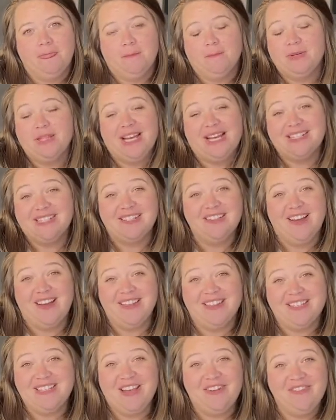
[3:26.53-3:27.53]
But that's
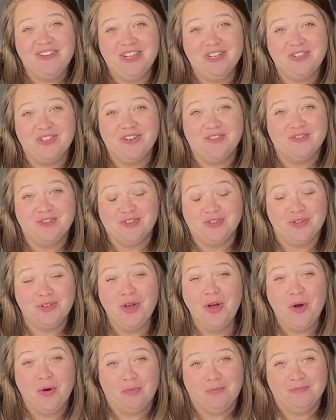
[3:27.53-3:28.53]
not the definition of
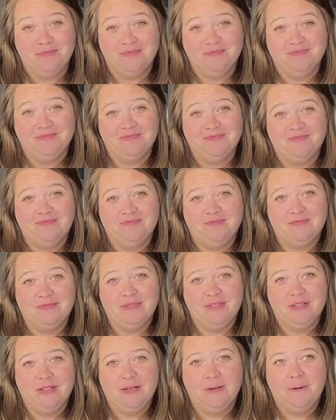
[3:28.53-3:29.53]
shalom.
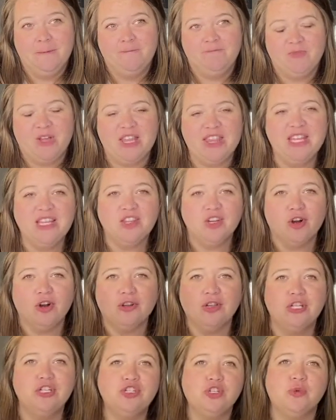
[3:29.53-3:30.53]
I think the
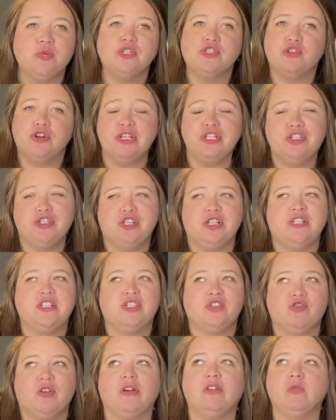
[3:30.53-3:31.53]
early Jewish Christians
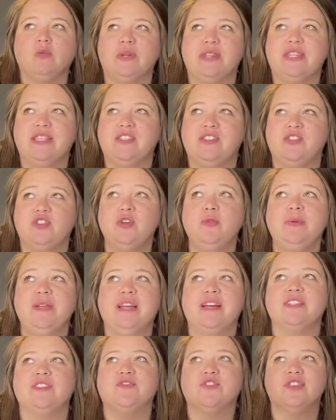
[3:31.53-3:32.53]
struggled with this too
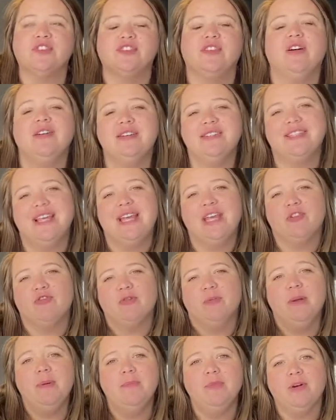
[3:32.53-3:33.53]
because for as long as they can
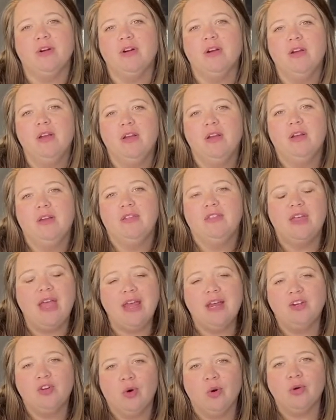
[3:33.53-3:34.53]
remember, they
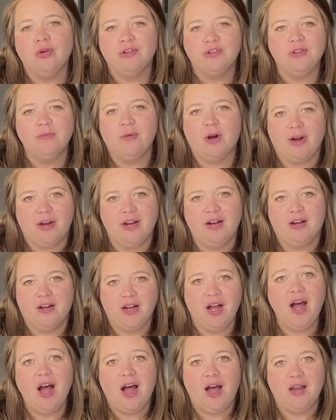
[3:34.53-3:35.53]
had cornered the market on
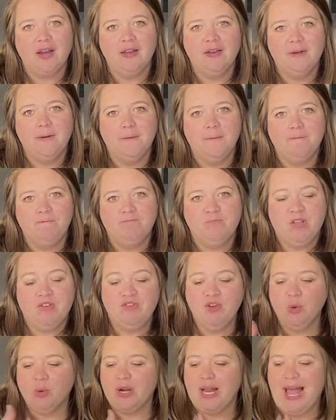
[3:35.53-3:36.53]
God. If
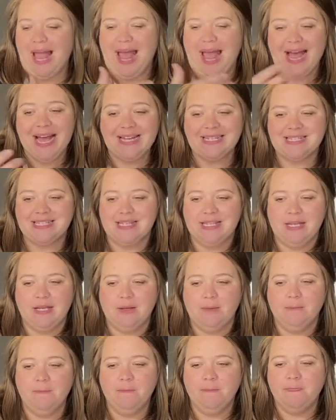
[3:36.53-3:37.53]
you were to ask
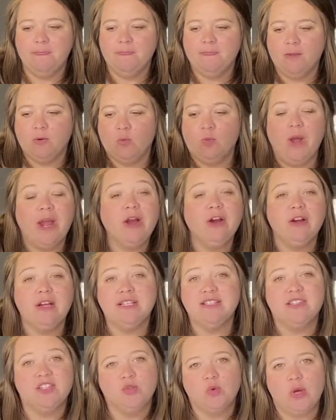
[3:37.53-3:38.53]
them, where
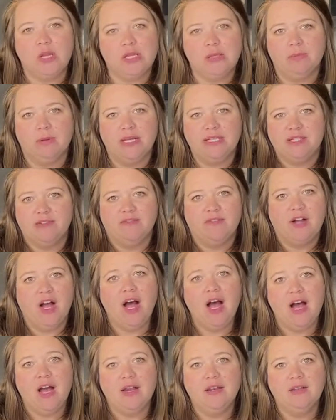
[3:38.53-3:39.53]
is the dwelling place of
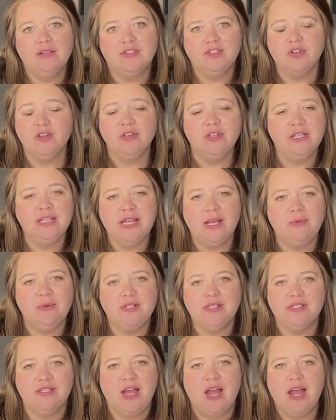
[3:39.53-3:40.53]
God? Certainly they
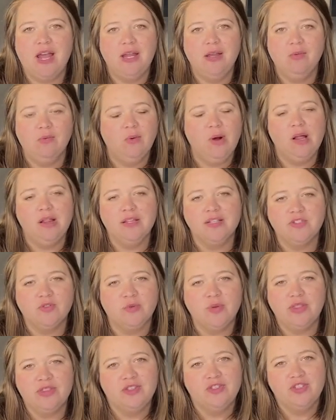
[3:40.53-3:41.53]
would say, well, it's
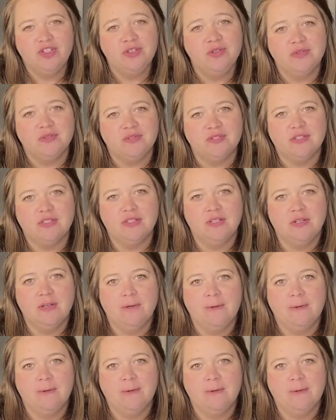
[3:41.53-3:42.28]
with the Jews.